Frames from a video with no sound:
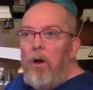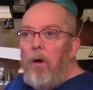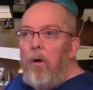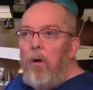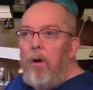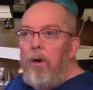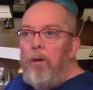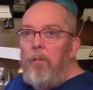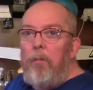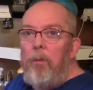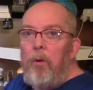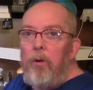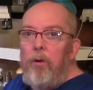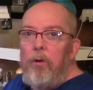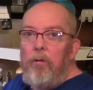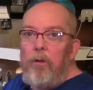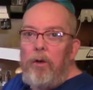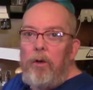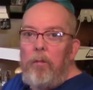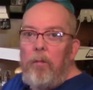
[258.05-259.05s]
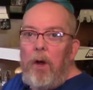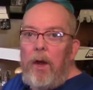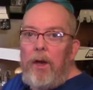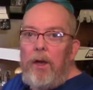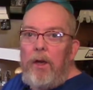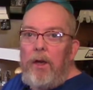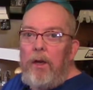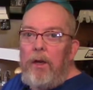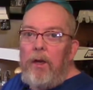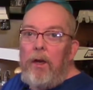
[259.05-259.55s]
on improving
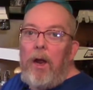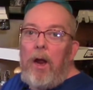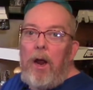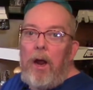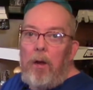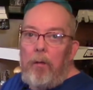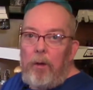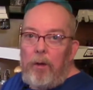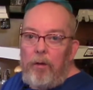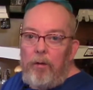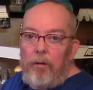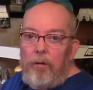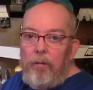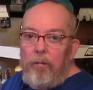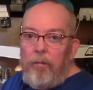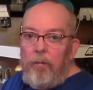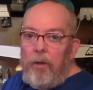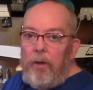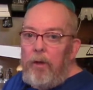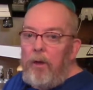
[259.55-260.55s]
my eating habits.